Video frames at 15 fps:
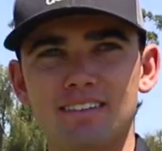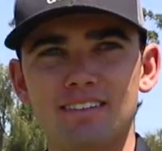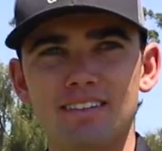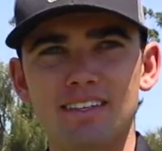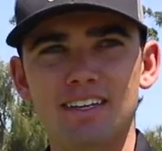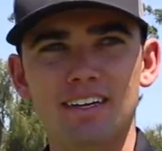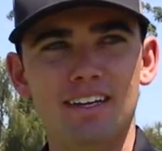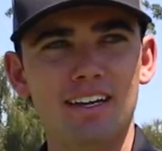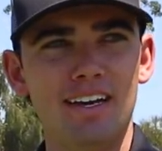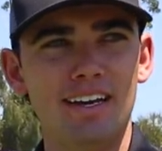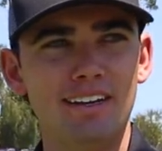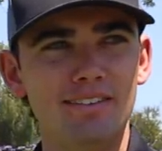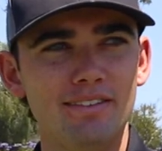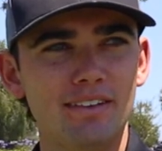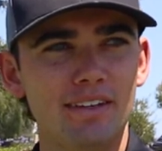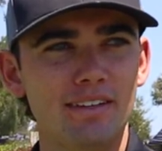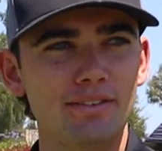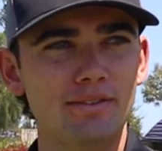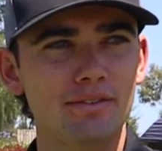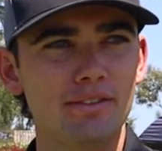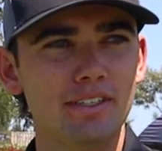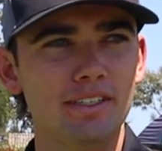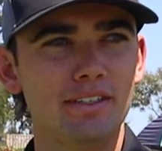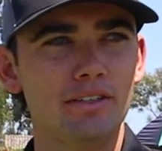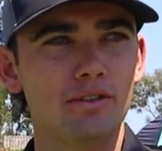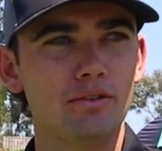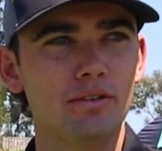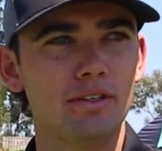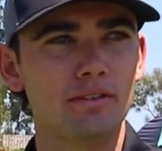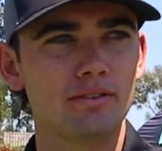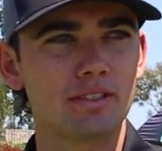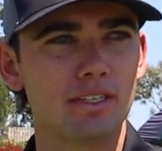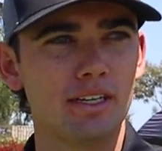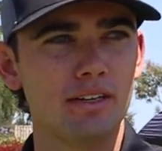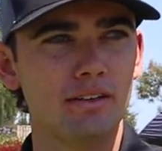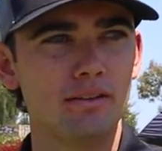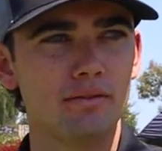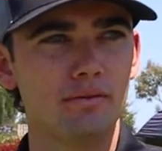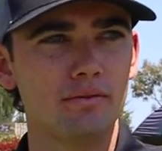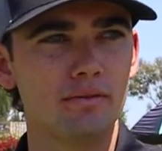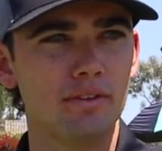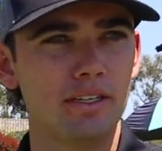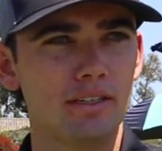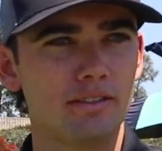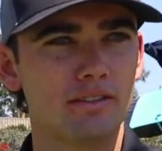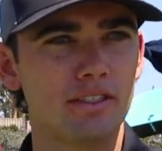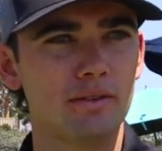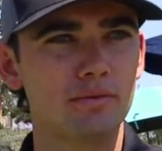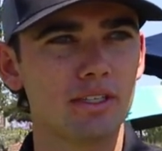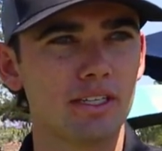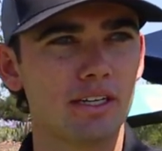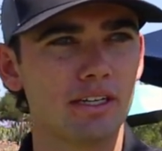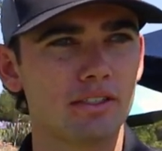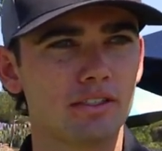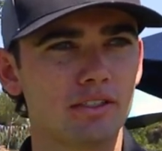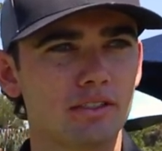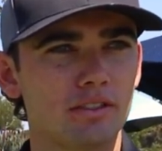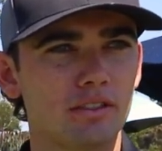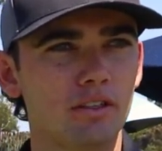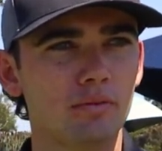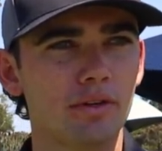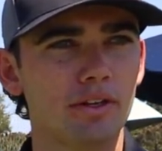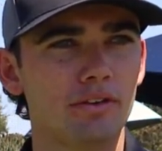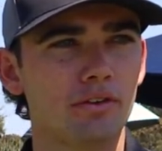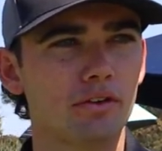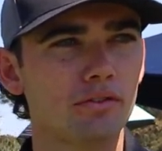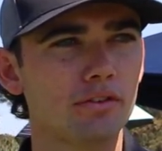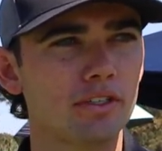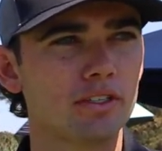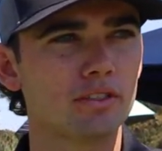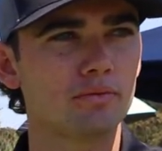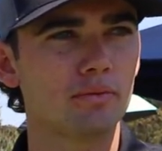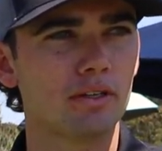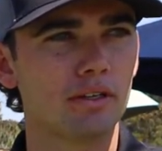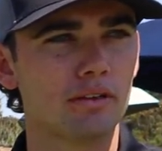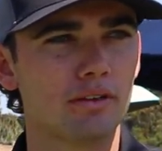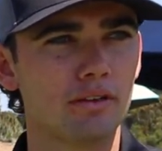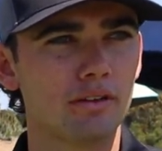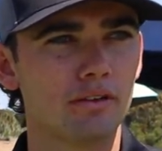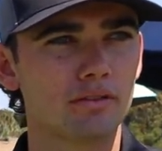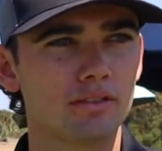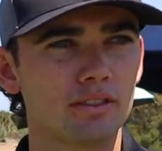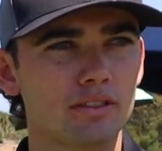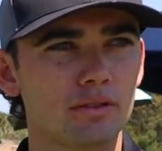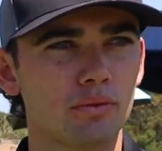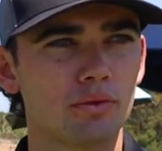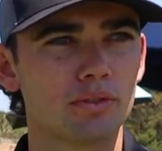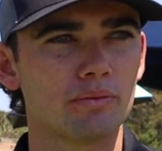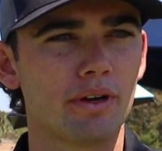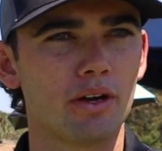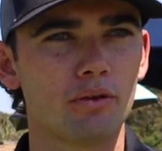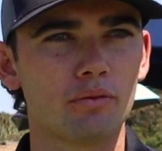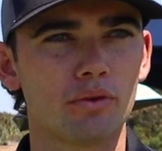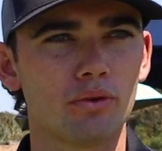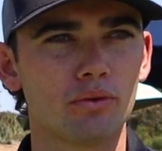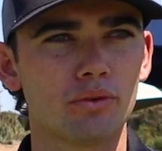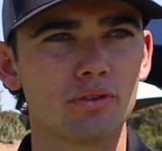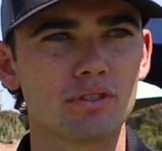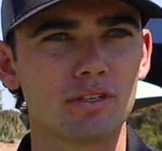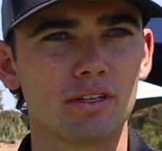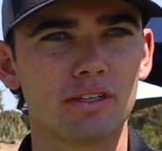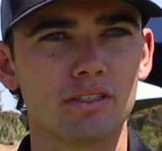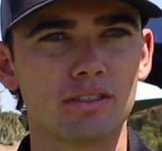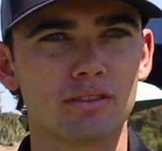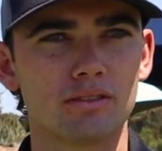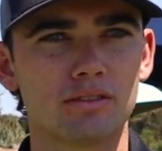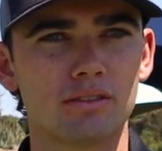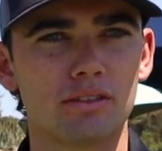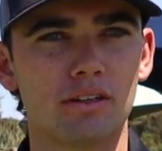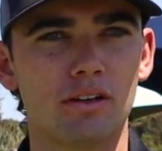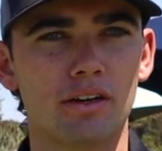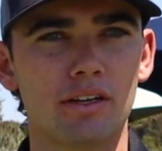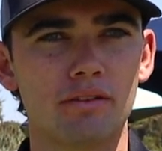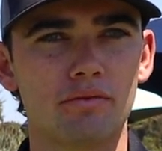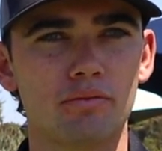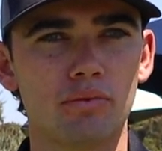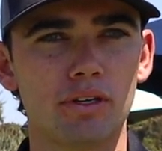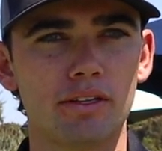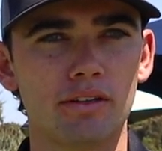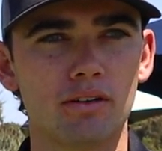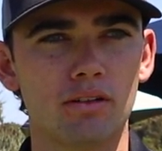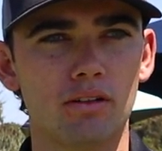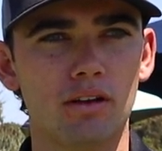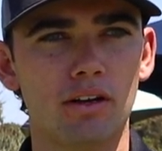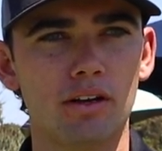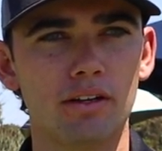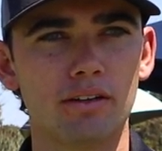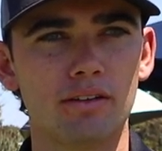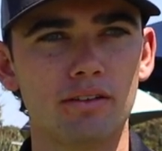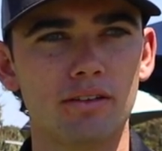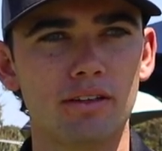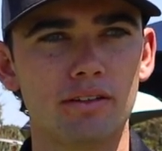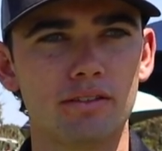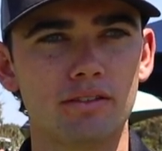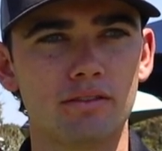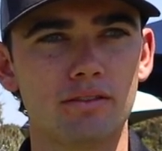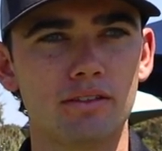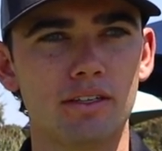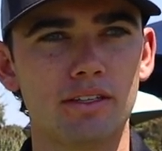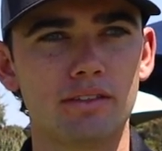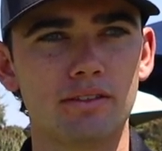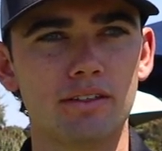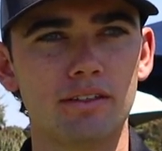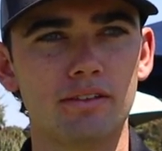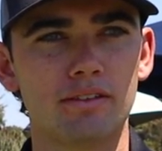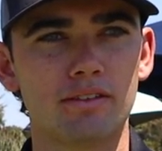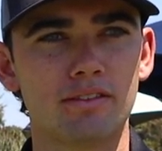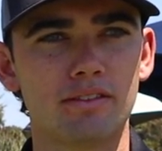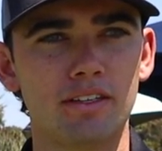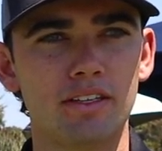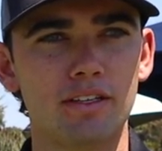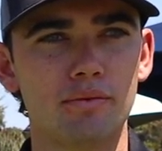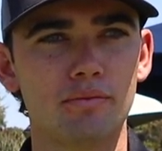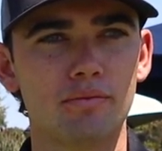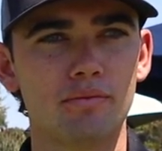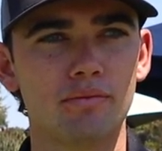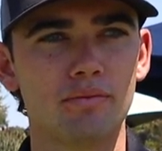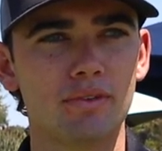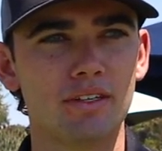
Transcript: yeah I don't I don't really know it was kind of it seems like I should have been nervous but you know since it was my home course and I just you know I play there a lot it it didn't seem